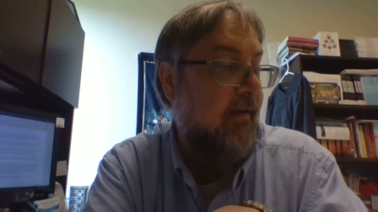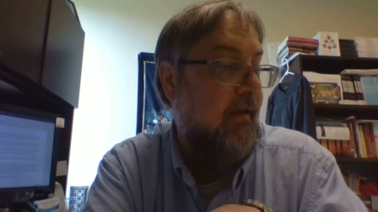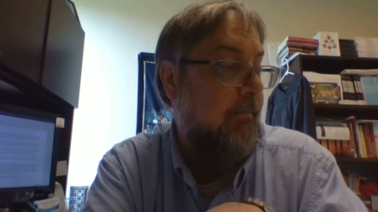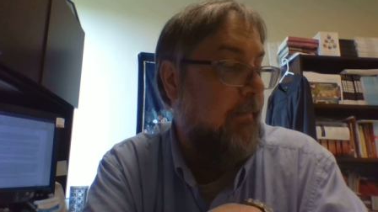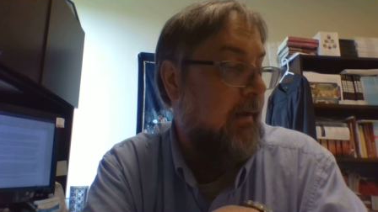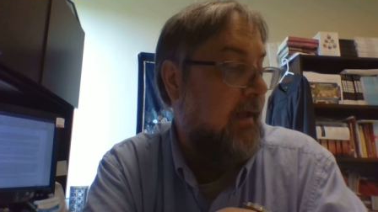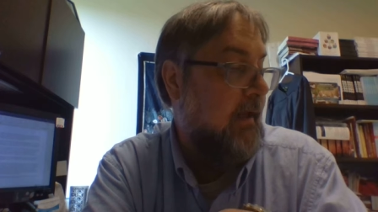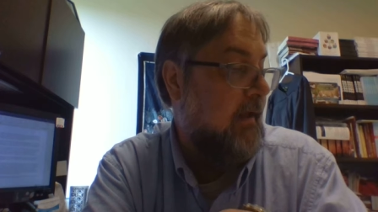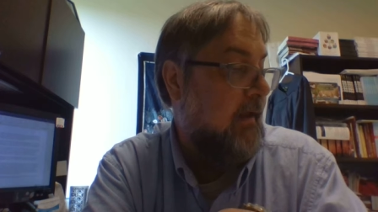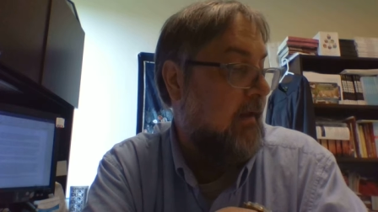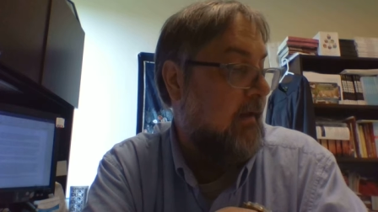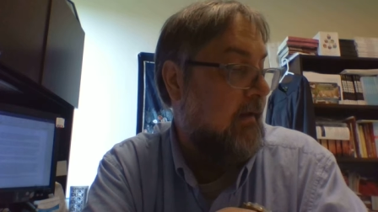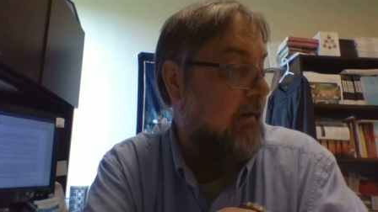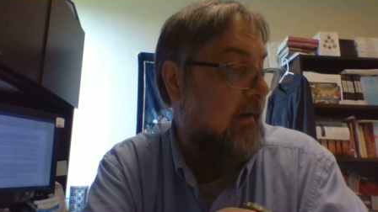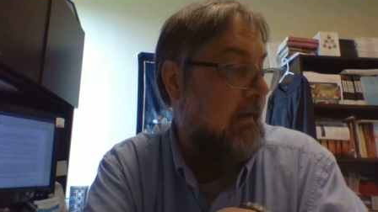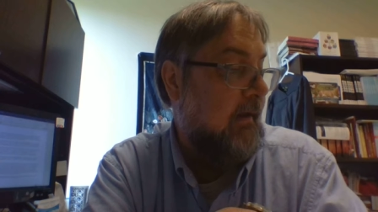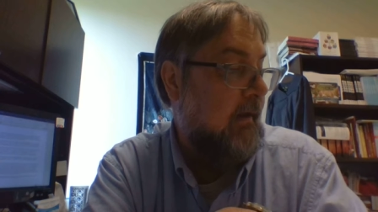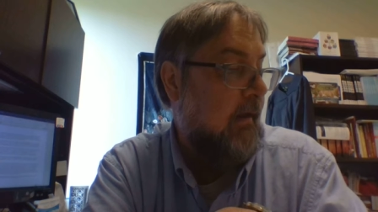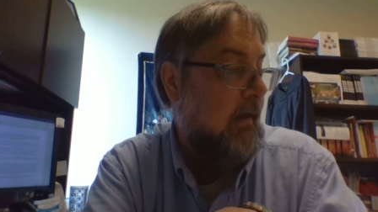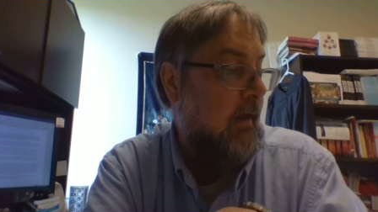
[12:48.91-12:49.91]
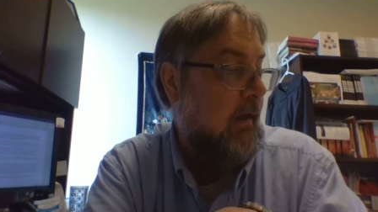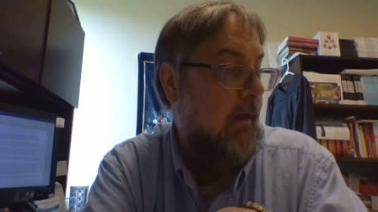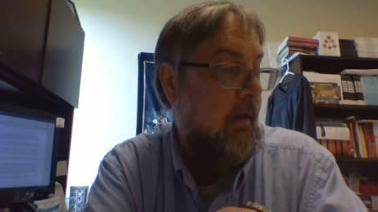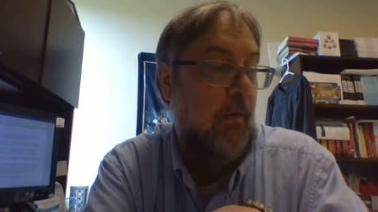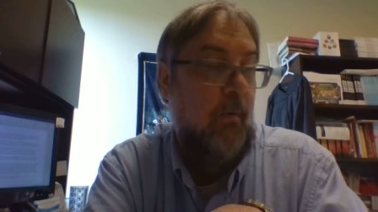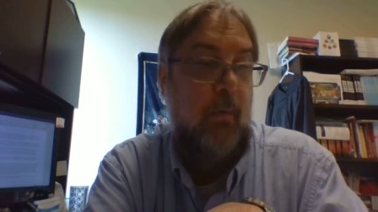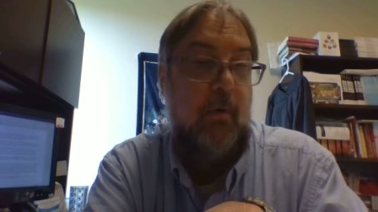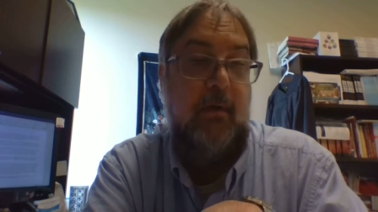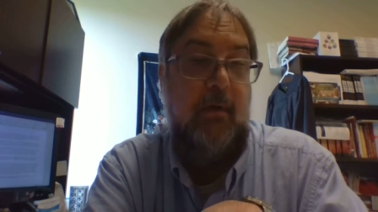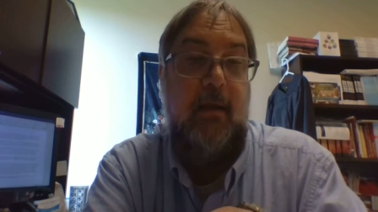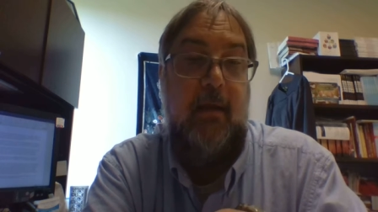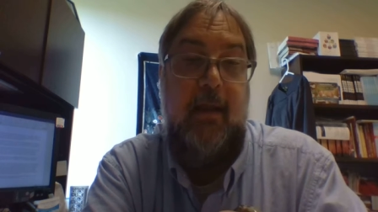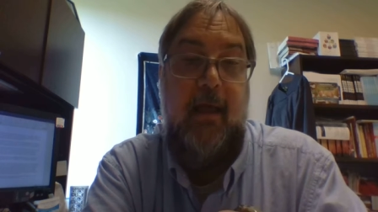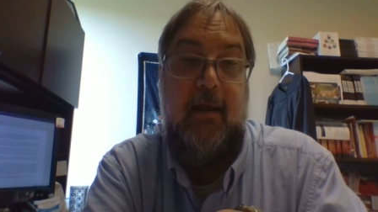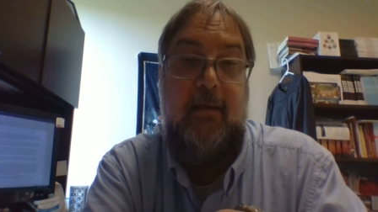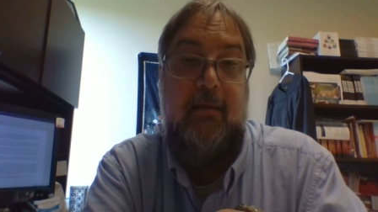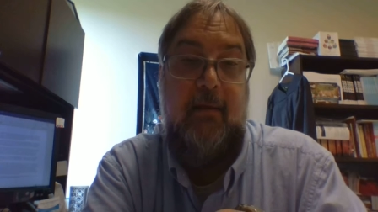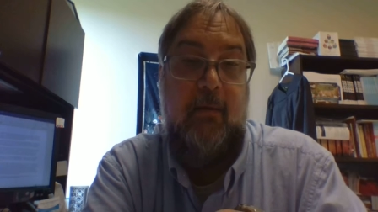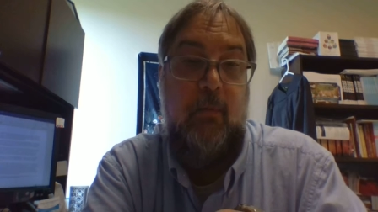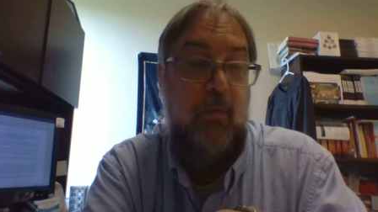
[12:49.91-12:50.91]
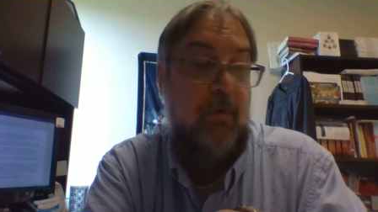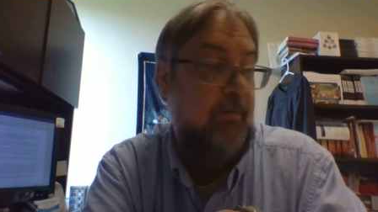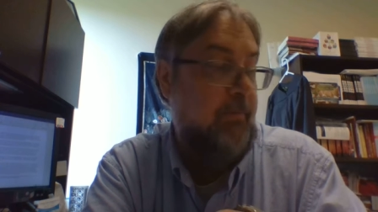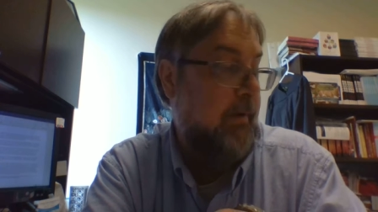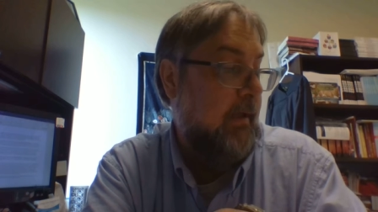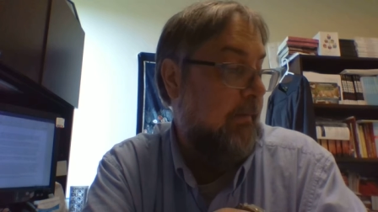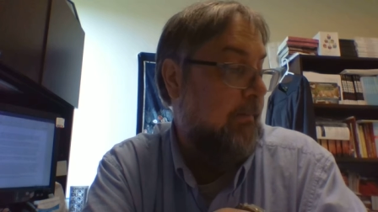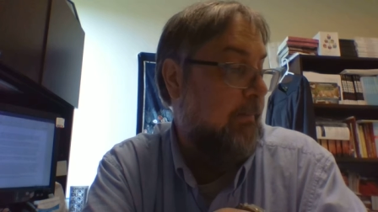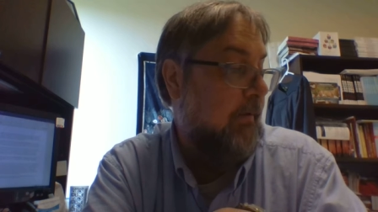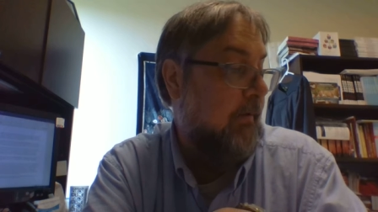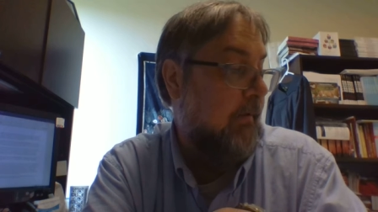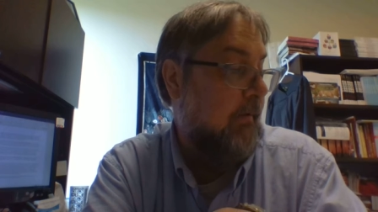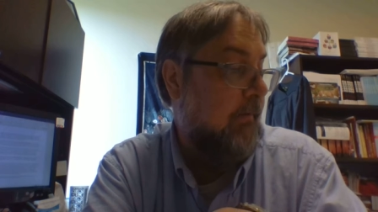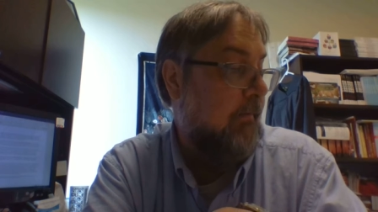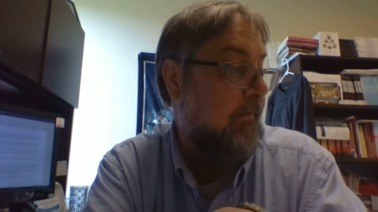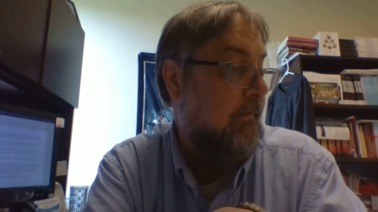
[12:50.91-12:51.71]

immediately when connecting with people,